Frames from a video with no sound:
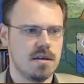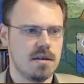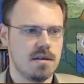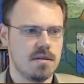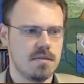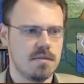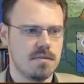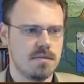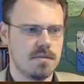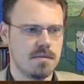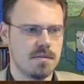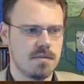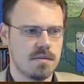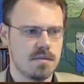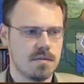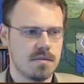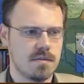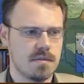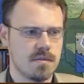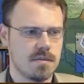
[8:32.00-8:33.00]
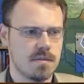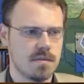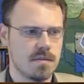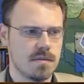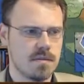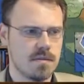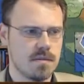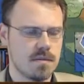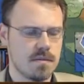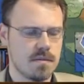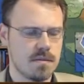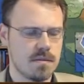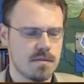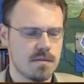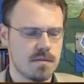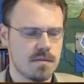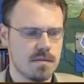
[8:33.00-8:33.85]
Nobody speaks.